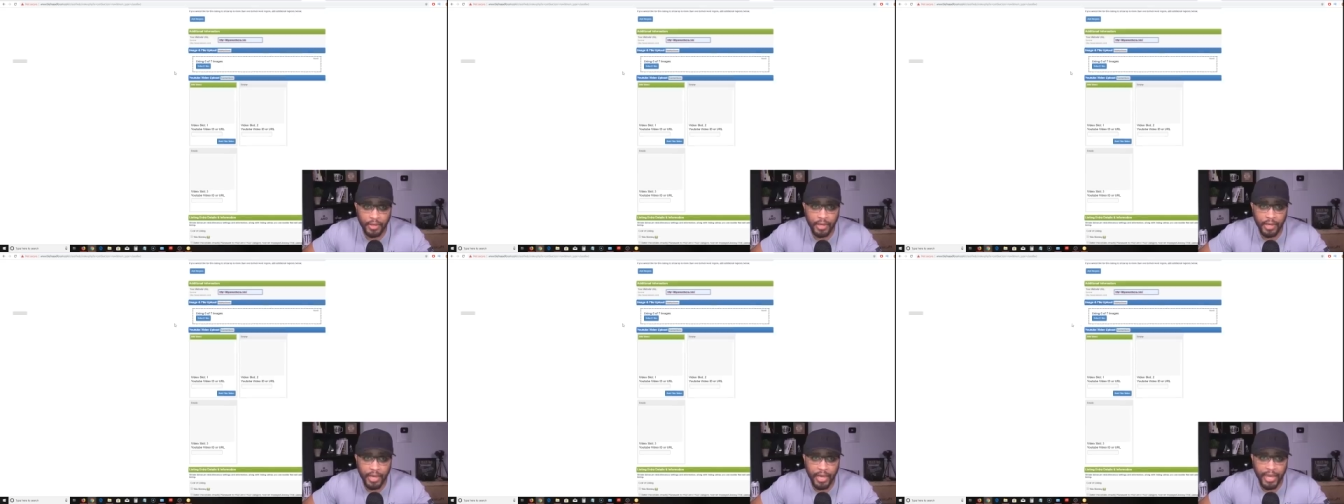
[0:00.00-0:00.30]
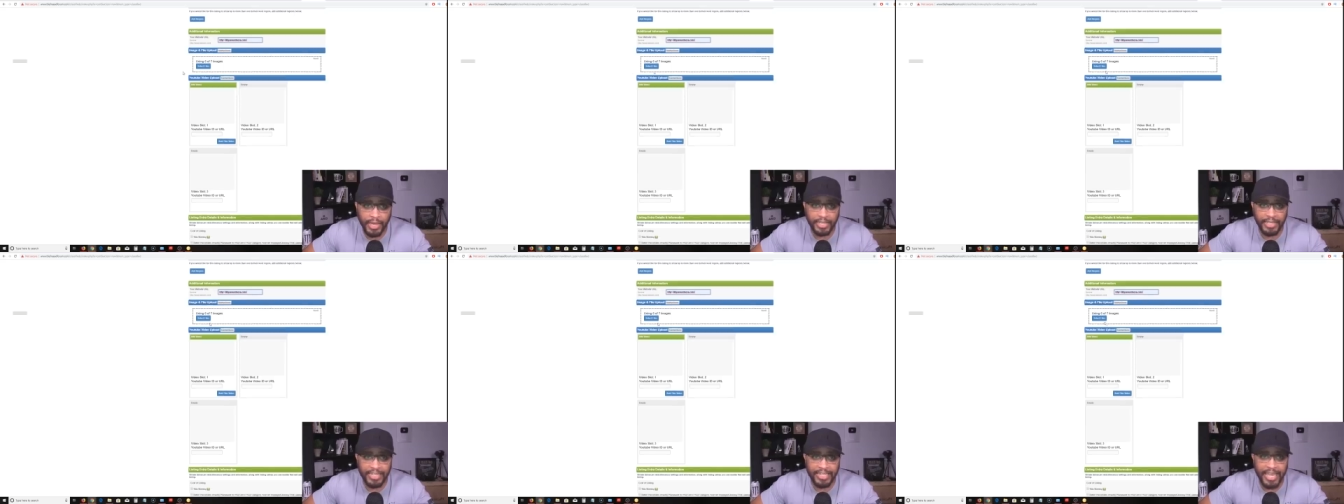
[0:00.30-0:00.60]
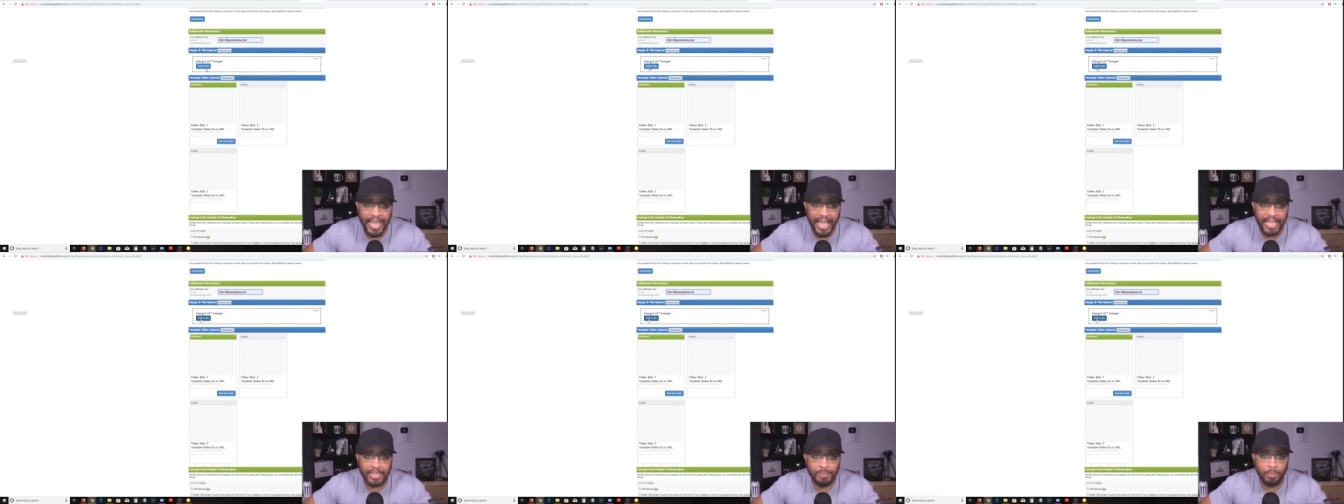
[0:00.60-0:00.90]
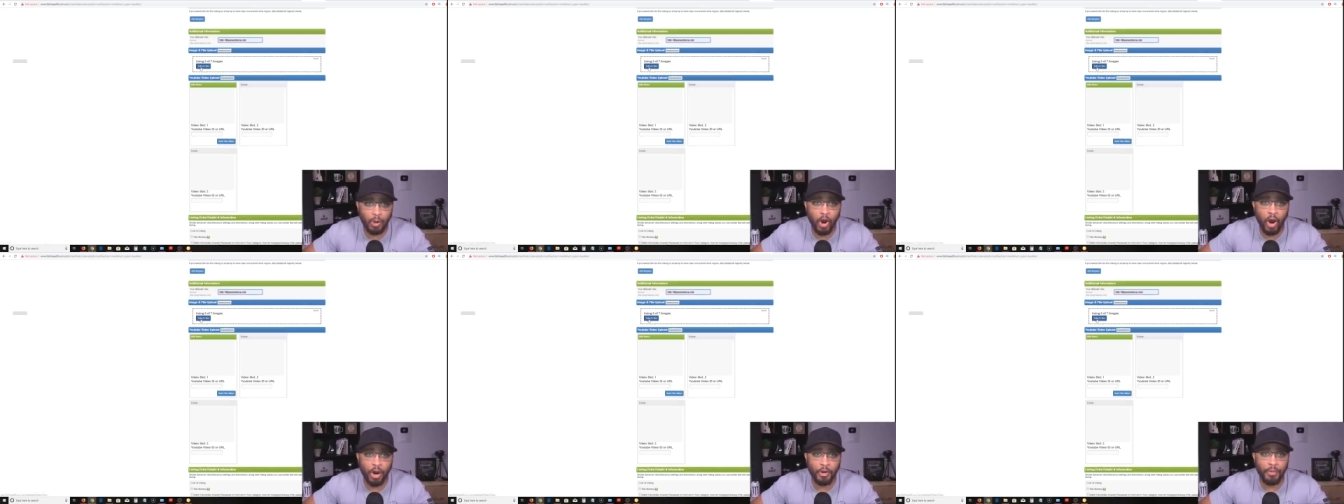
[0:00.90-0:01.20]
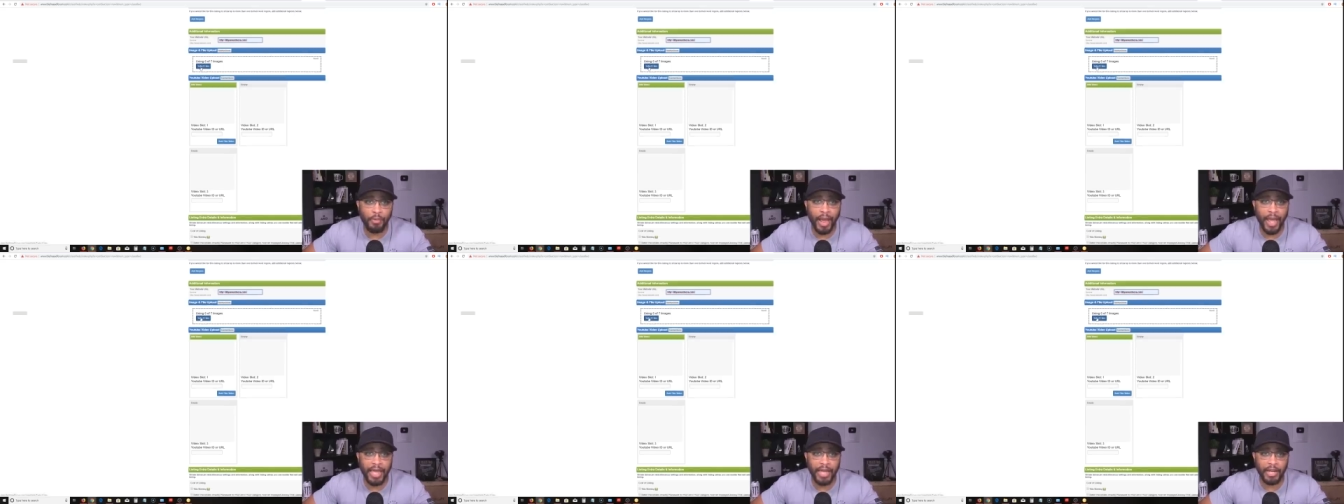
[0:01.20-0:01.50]
And the next part
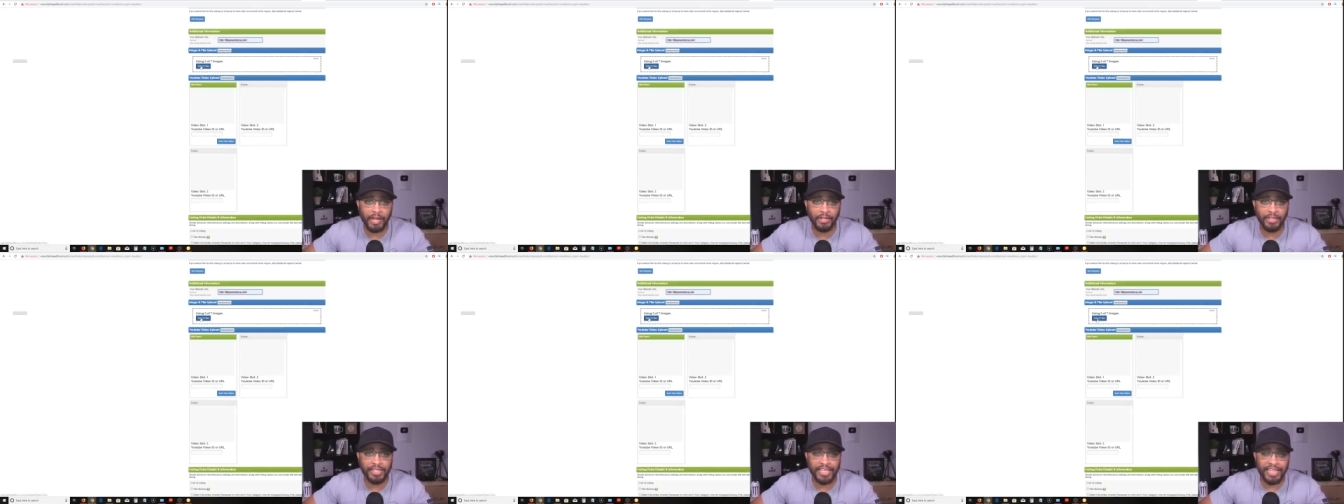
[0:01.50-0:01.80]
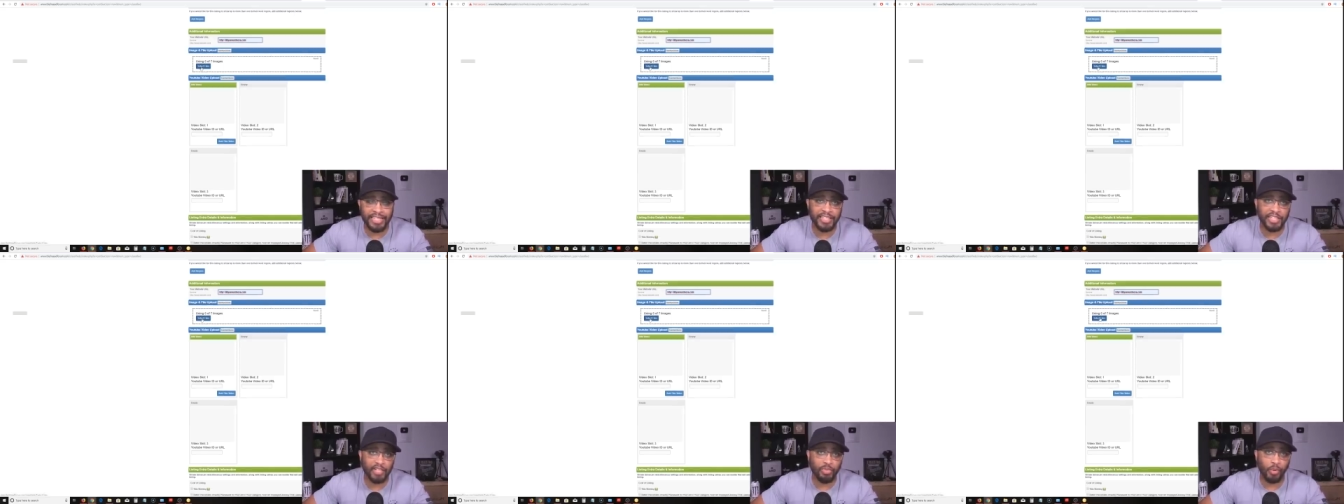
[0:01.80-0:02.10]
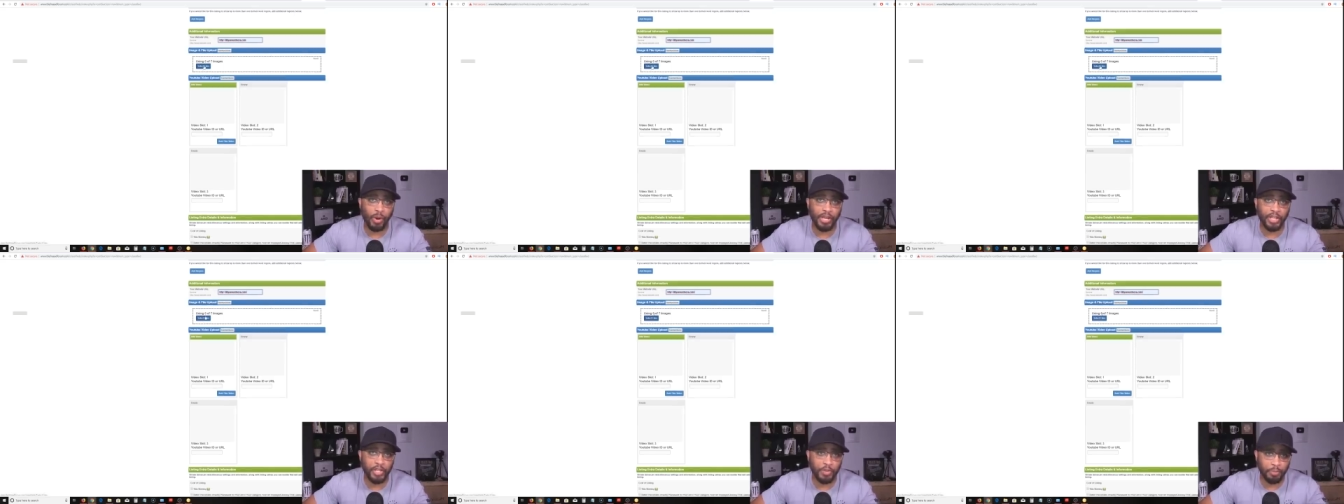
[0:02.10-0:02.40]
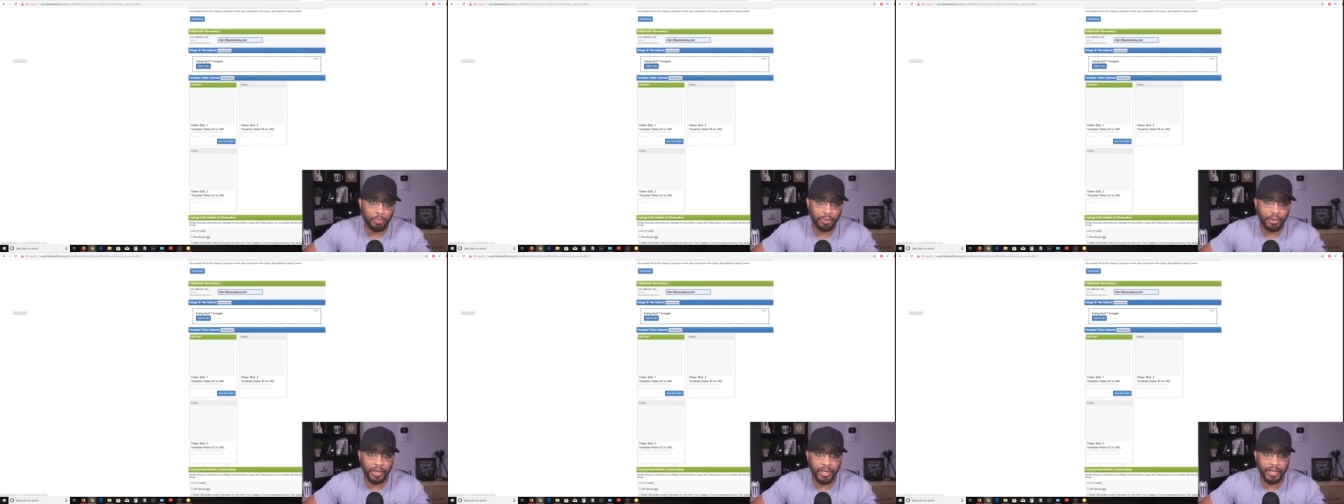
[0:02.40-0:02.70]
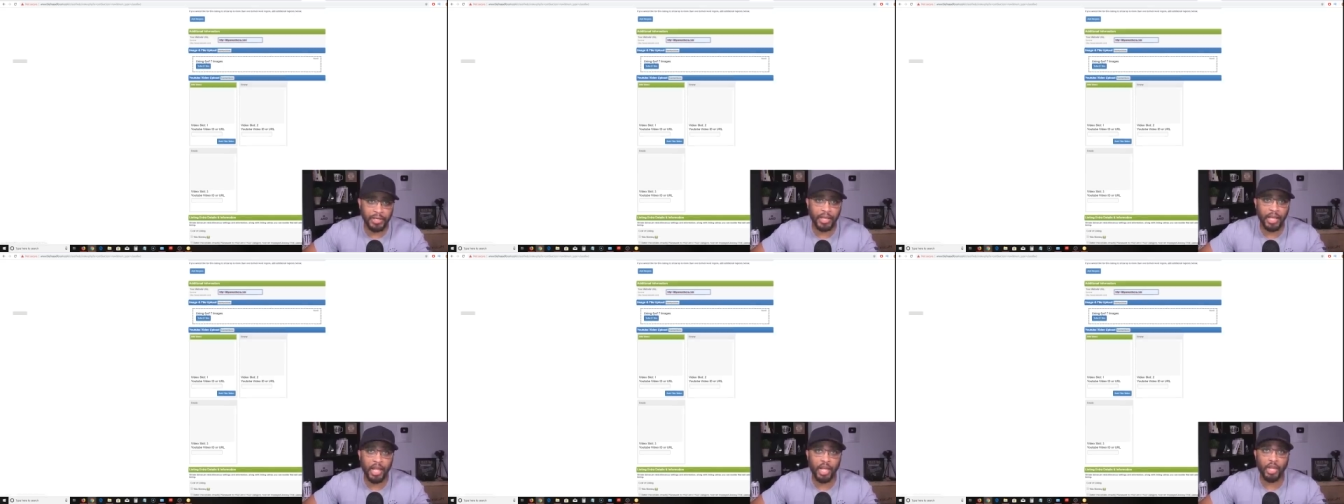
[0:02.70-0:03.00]
right here, this is where you
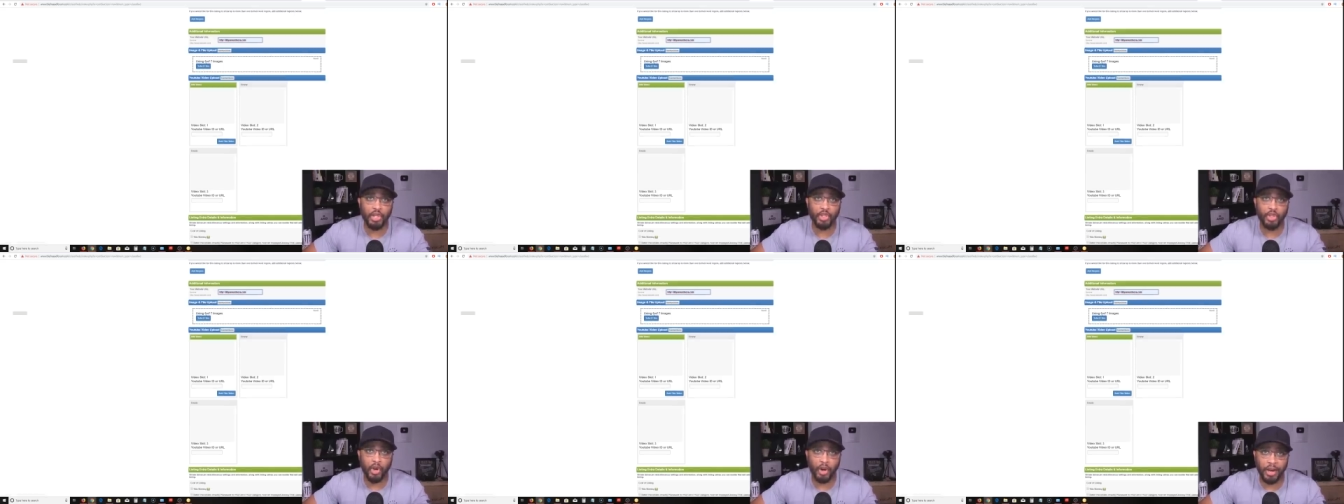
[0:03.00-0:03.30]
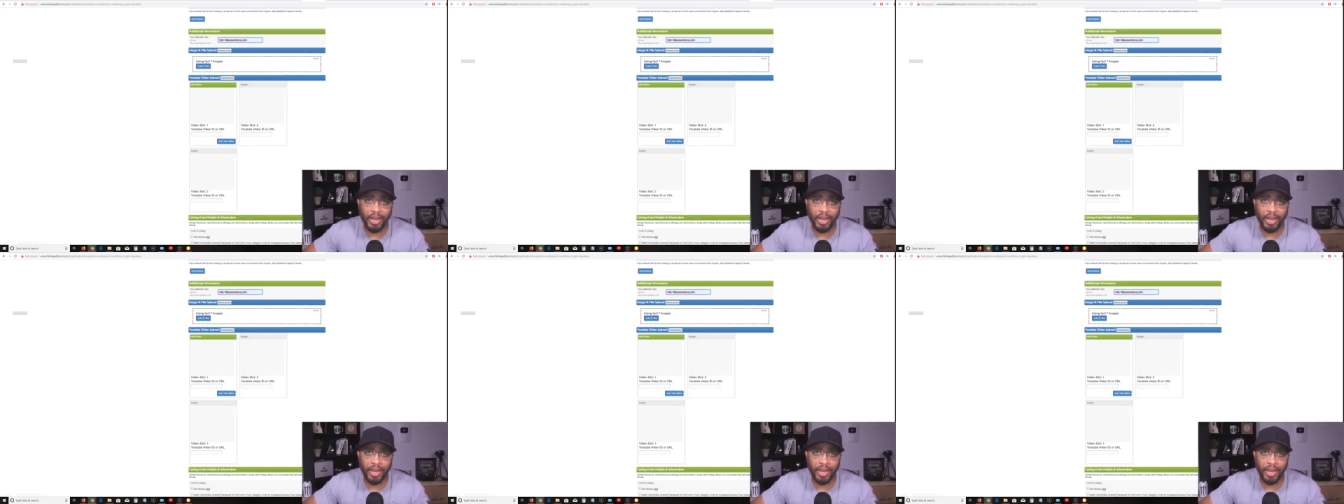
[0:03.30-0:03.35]
put your